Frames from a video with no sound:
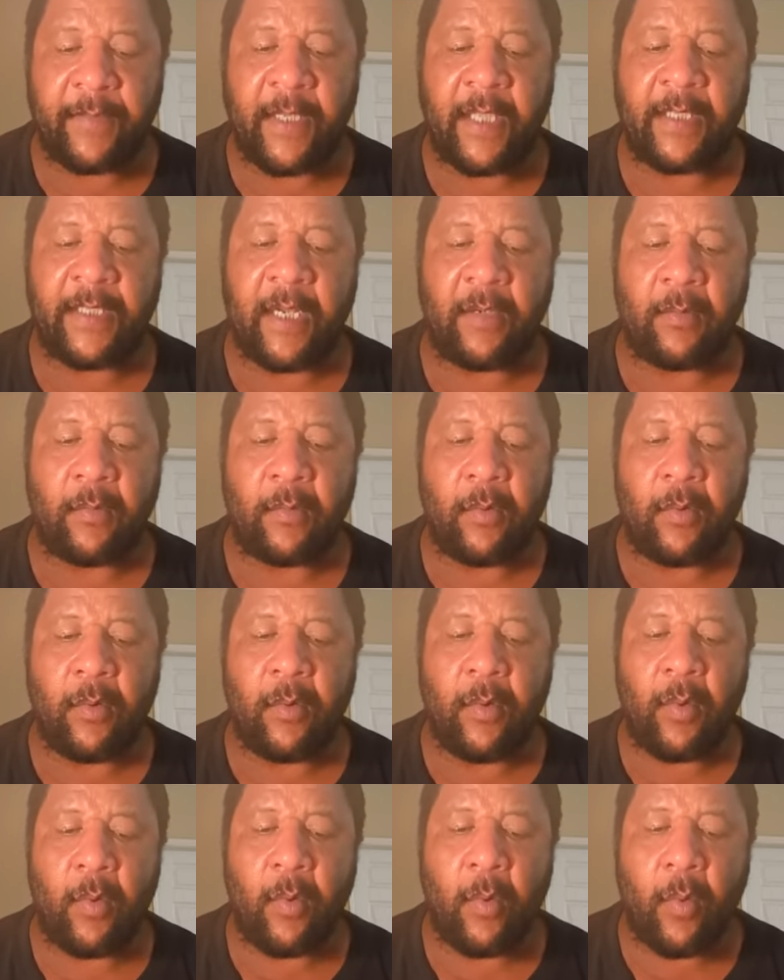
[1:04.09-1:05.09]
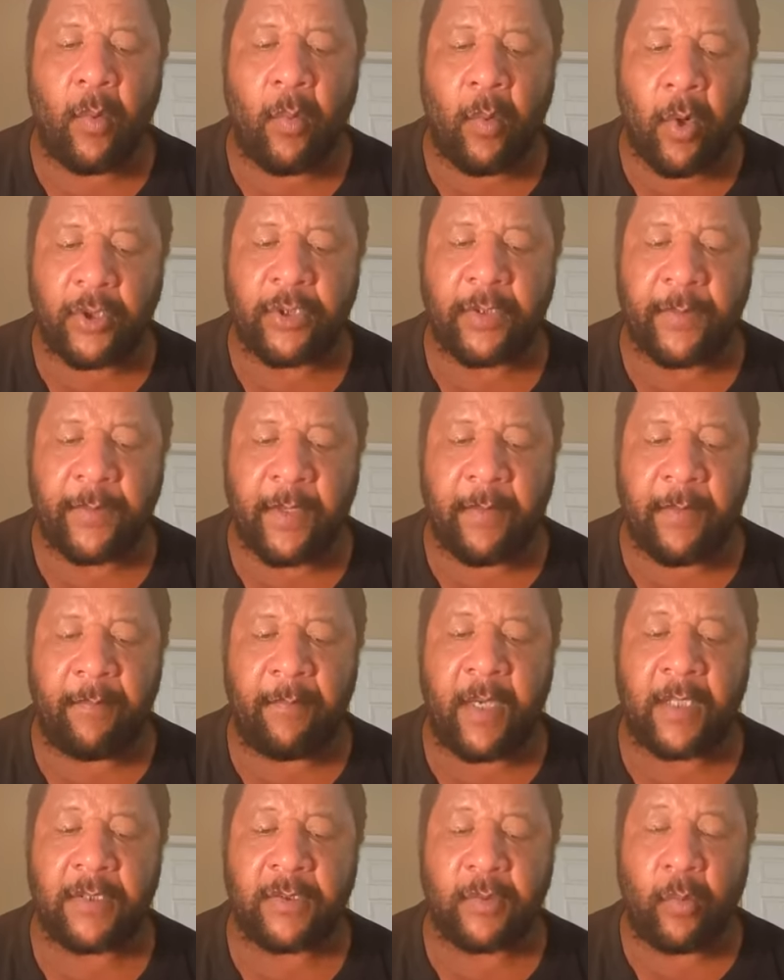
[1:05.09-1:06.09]
They that worship him
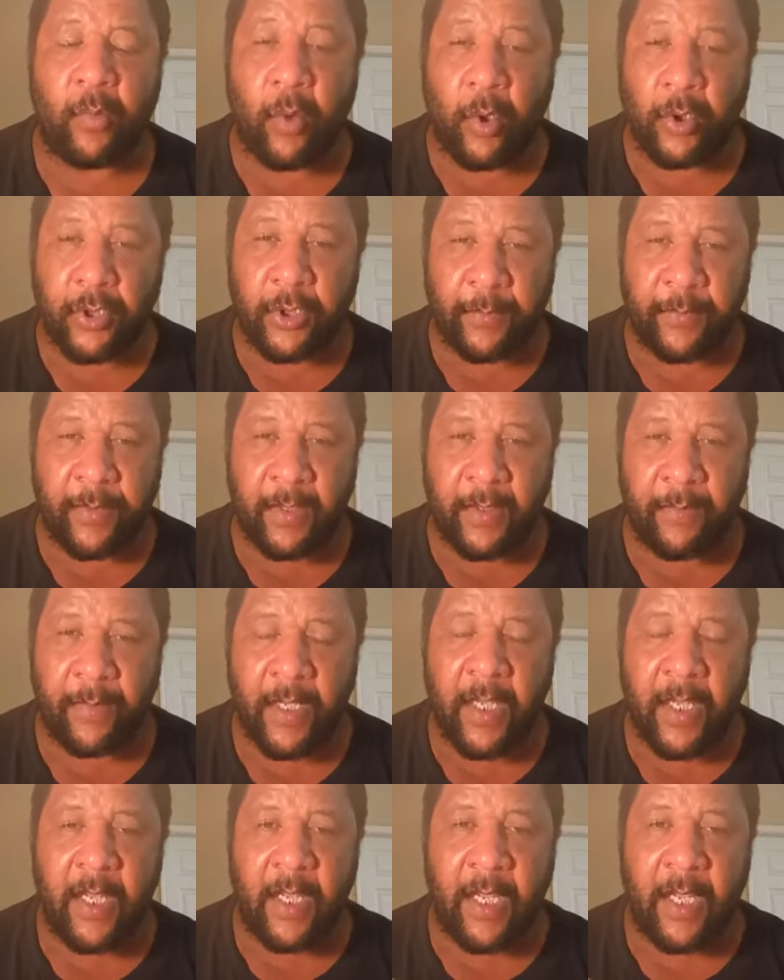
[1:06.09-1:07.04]
must worship him